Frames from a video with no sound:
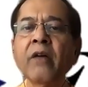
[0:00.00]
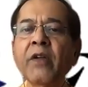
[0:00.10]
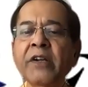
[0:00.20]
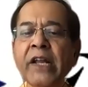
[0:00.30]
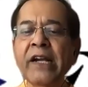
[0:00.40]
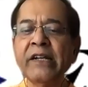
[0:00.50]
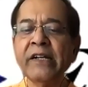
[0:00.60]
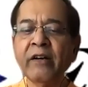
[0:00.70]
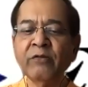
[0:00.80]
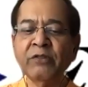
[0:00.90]
the talented
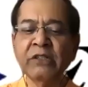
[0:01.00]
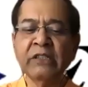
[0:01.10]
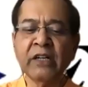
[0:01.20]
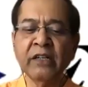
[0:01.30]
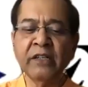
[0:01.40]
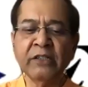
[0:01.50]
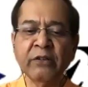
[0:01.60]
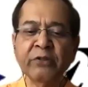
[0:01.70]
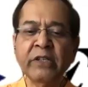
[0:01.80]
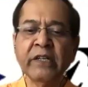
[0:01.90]
Ajay
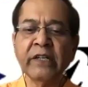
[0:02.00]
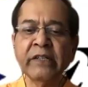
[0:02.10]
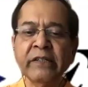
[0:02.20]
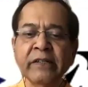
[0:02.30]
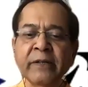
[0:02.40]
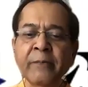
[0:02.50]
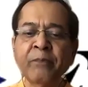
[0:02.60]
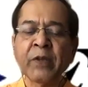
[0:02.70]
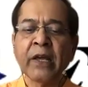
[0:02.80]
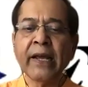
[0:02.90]
Chaudhary. And
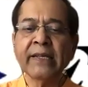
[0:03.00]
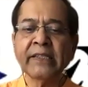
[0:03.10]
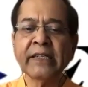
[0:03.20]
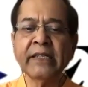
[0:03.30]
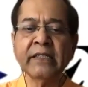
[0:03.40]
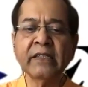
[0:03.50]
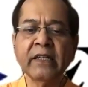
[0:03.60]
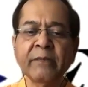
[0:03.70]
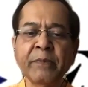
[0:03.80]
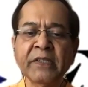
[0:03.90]
like I said, his
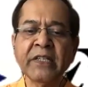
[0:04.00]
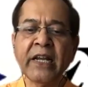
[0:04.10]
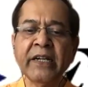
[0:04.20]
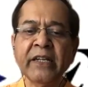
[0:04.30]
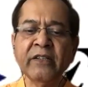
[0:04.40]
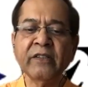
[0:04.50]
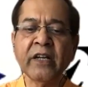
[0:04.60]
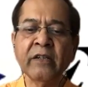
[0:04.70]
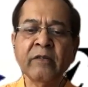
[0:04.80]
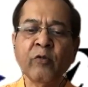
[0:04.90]
personality has
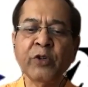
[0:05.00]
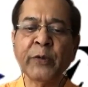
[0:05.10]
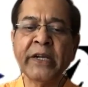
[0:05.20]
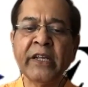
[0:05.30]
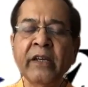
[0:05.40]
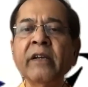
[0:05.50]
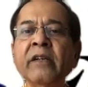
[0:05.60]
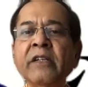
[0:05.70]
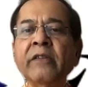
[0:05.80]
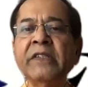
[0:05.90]
done over 20
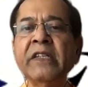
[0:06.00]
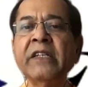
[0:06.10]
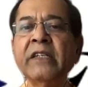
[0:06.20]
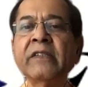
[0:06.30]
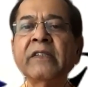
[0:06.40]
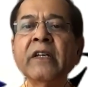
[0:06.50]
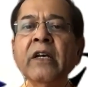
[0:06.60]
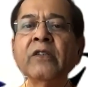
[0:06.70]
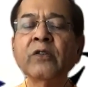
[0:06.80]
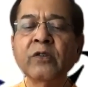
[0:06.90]
TV series.
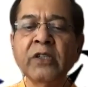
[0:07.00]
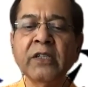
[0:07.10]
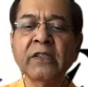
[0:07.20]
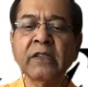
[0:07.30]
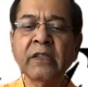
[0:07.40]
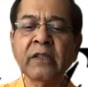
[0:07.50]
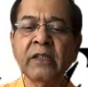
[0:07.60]
So, he's